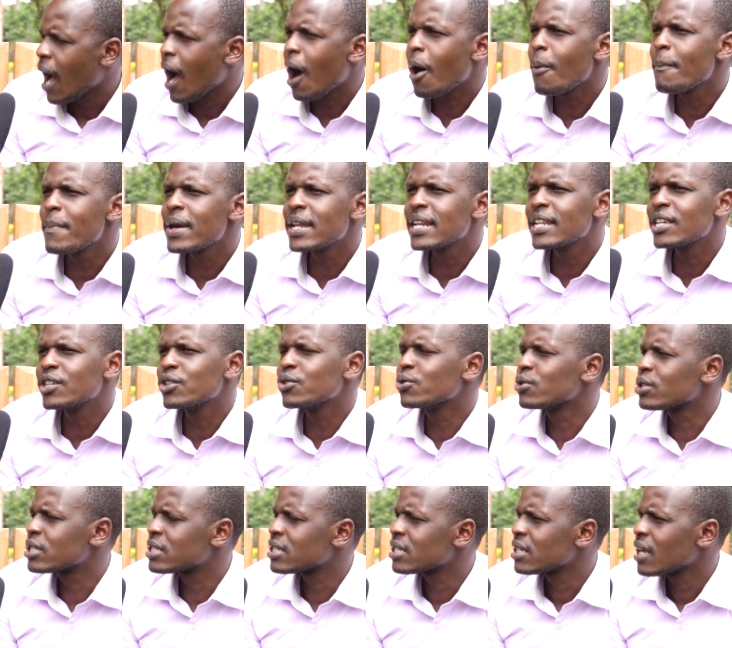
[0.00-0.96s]
How many
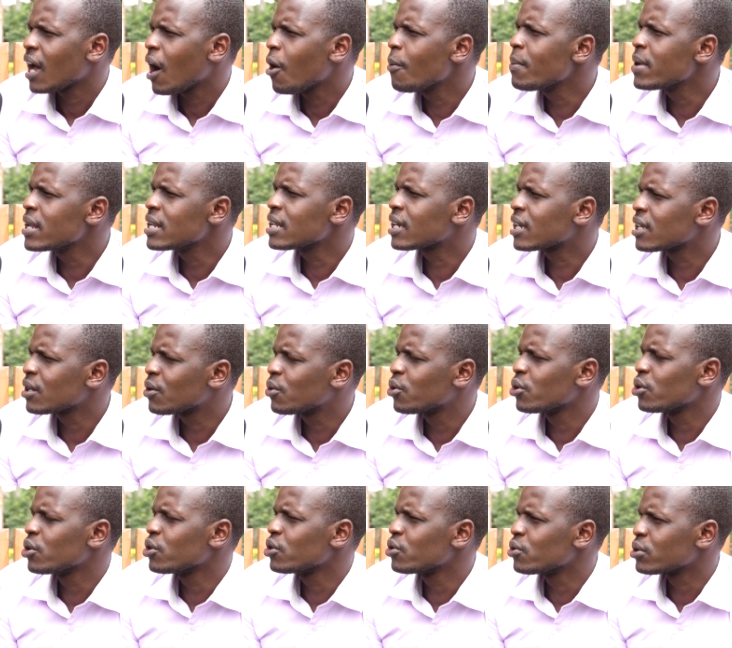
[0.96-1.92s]
youths, how many
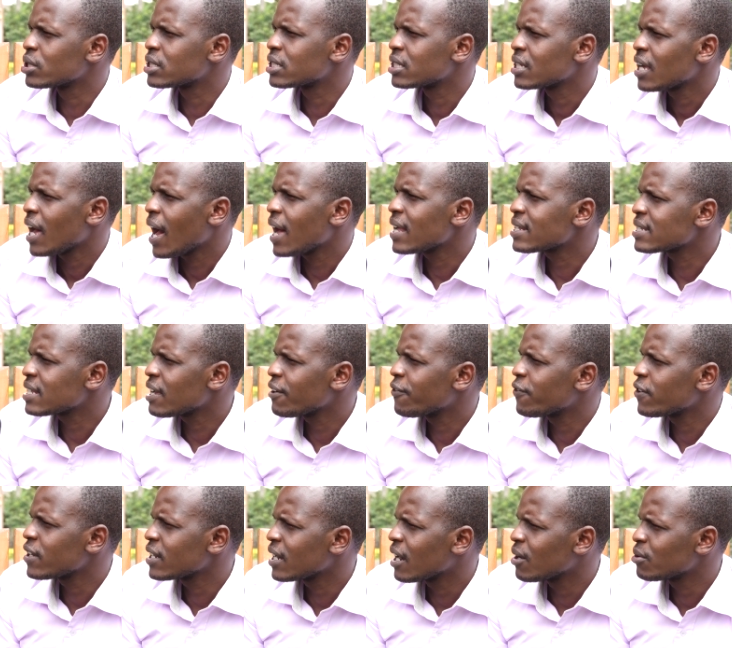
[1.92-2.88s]
Kikuyu youths are
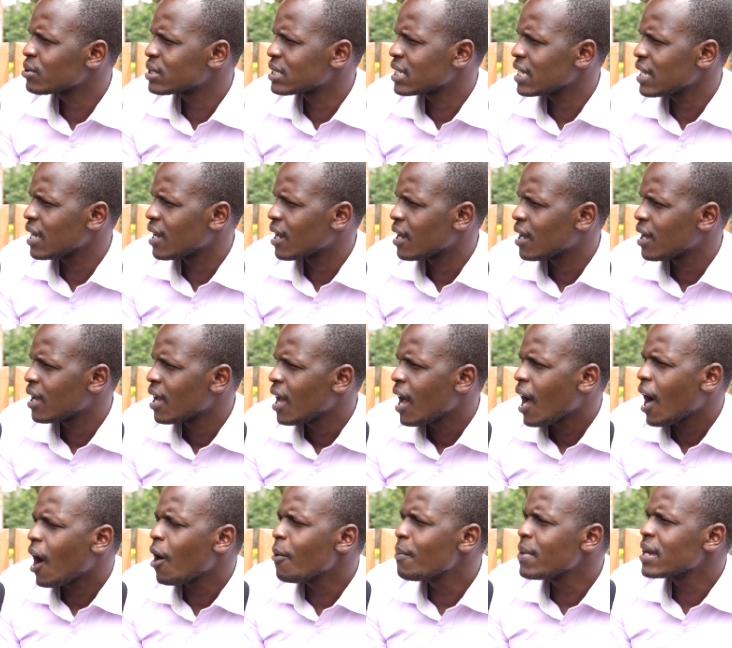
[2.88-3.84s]
suffering out here?
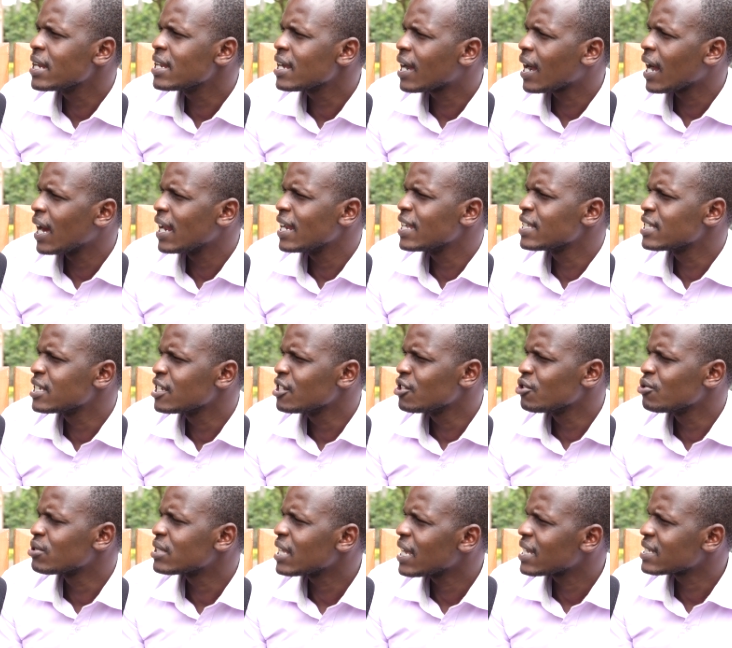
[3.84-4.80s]
How many
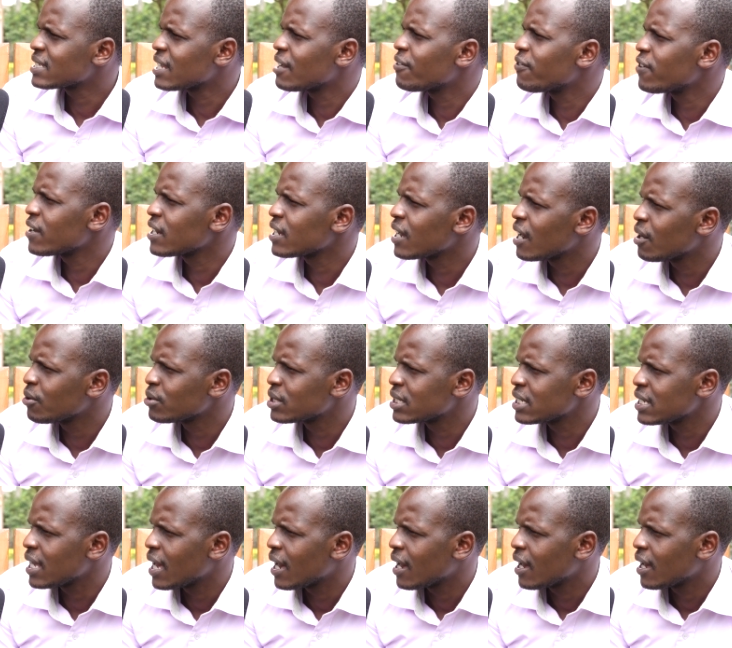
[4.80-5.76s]
Kalenjin youths are suffering out
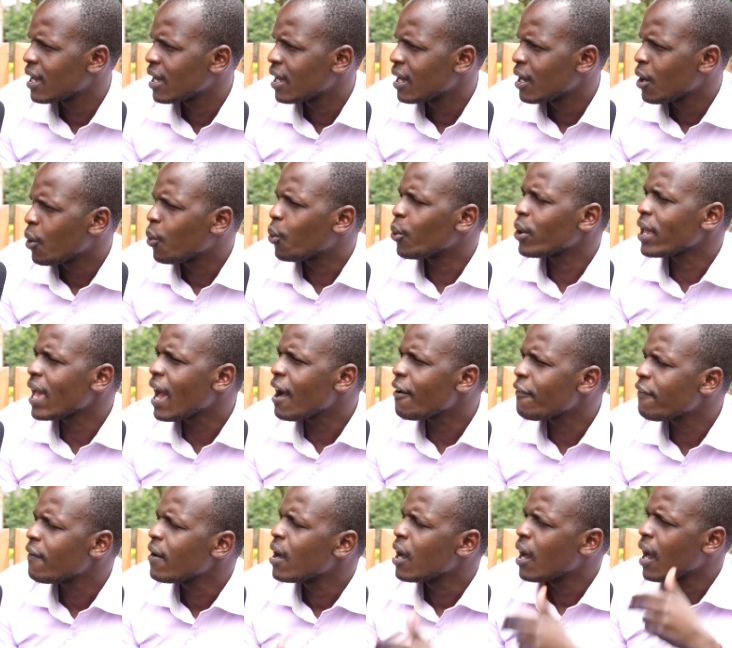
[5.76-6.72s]
here? We
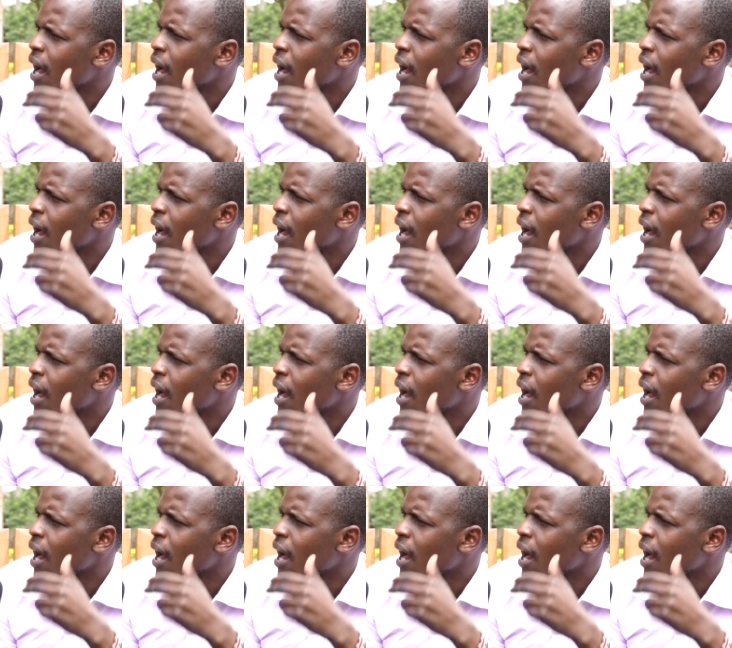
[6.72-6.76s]
have